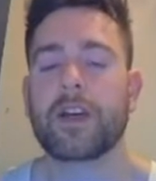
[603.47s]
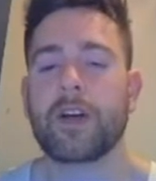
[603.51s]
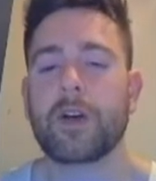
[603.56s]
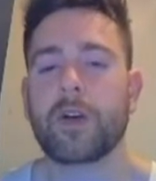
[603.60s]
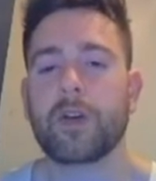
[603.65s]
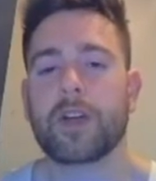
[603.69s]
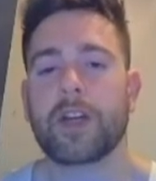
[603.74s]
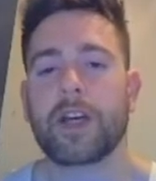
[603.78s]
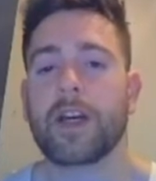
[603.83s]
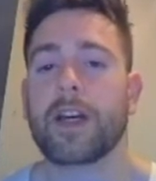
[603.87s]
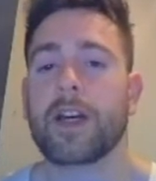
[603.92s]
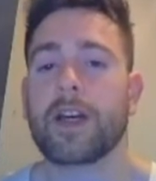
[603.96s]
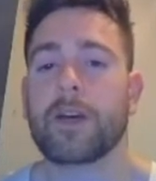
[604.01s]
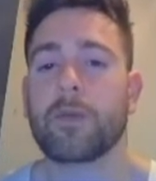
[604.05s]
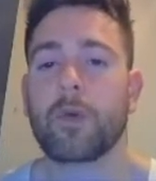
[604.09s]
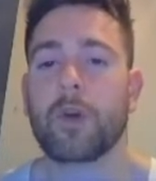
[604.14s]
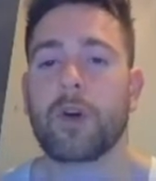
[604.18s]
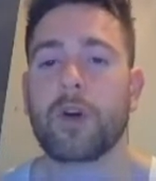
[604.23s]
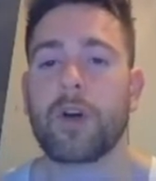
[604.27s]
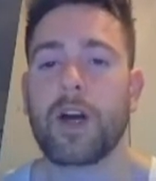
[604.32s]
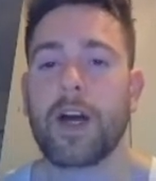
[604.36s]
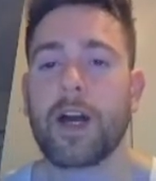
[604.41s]
okay,
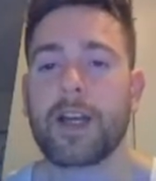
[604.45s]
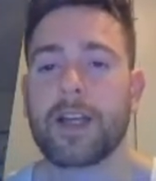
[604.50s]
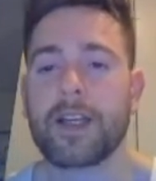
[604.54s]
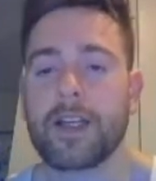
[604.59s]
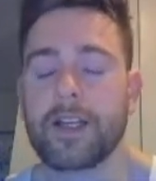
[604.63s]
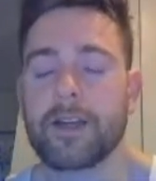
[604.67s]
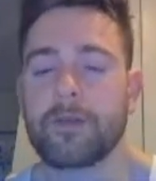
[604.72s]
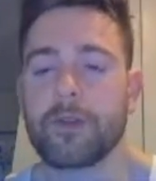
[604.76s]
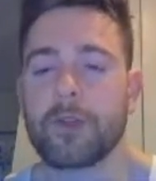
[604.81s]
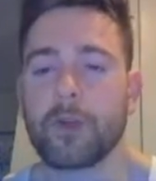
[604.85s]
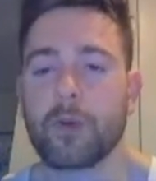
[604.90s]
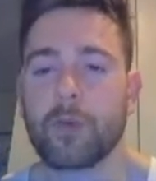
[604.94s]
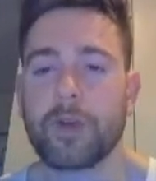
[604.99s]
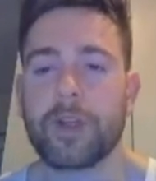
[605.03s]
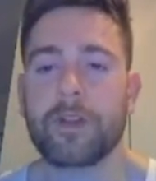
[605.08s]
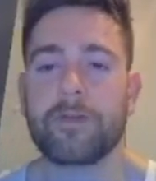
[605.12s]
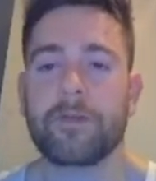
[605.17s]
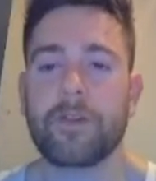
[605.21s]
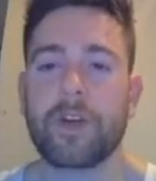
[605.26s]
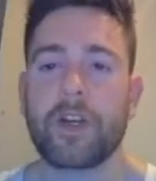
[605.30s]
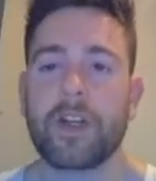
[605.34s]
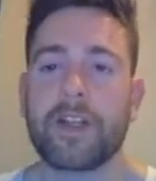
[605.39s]
well, I can give you a
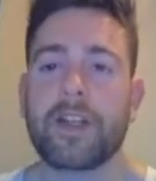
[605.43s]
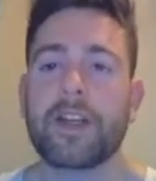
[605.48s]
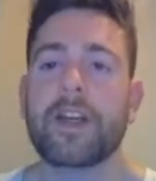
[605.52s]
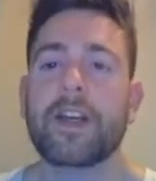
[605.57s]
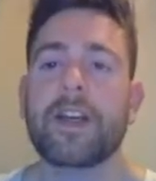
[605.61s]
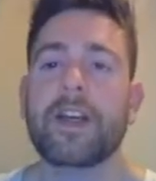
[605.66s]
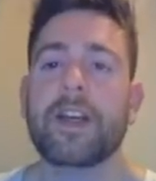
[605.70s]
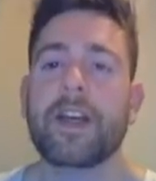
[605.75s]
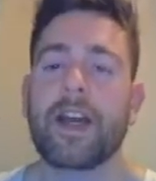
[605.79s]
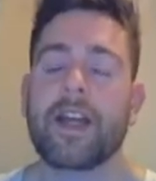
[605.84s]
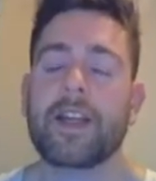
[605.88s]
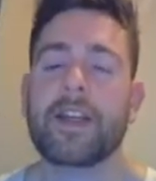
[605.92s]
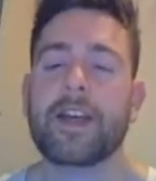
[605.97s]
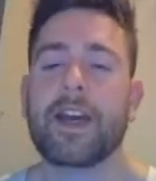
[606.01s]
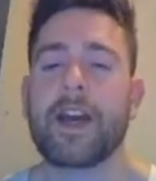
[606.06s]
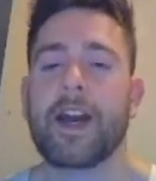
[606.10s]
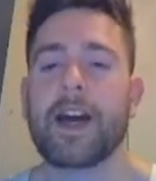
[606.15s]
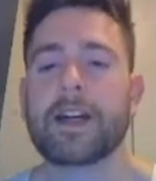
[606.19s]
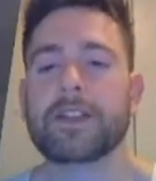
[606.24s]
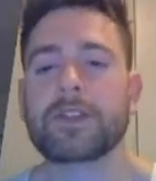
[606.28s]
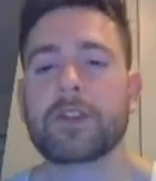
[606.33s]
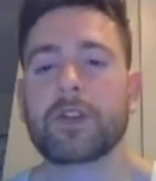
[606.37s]
refund, and they
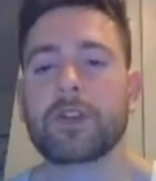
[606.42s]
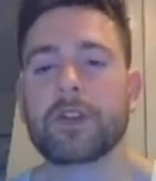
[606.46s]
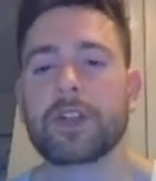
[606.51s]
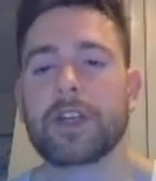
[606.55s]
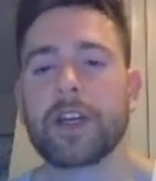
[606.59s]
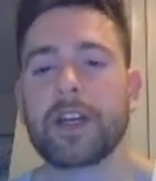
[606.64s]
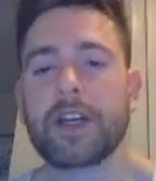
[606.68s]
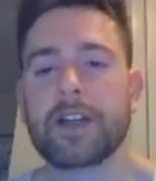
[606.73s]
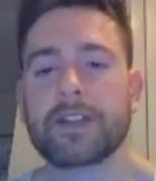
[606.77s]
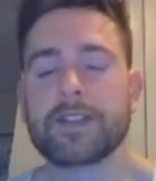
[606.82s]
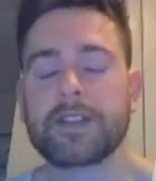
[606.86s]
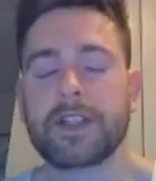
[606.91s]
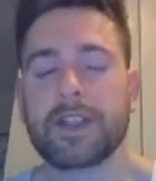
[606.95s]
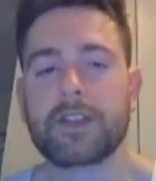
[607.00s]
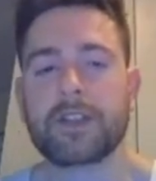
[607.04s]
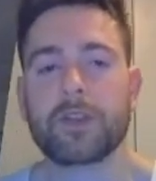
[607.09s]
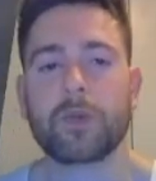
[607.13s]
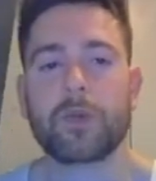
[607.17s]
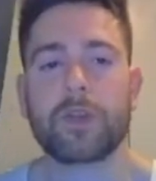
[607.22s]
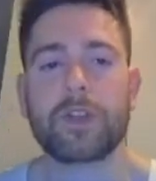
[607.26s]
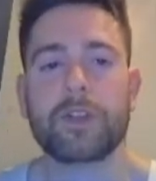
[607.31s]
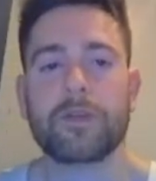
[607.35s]
ask, okay, I'll take
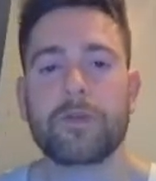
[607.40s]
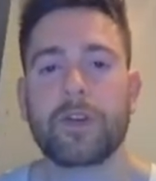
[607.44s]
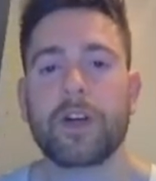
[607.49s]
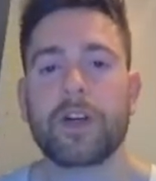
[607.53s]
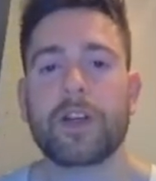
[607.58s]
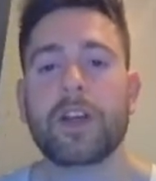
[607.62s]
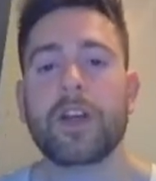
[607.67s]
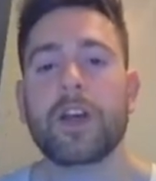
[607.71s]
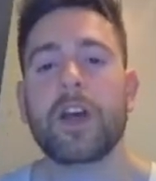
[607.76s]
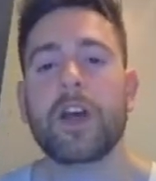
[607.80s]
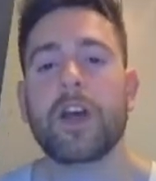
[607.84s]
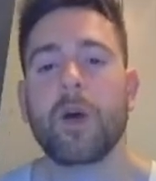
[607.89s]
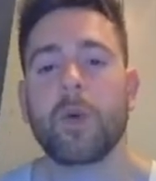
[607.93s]
the refund.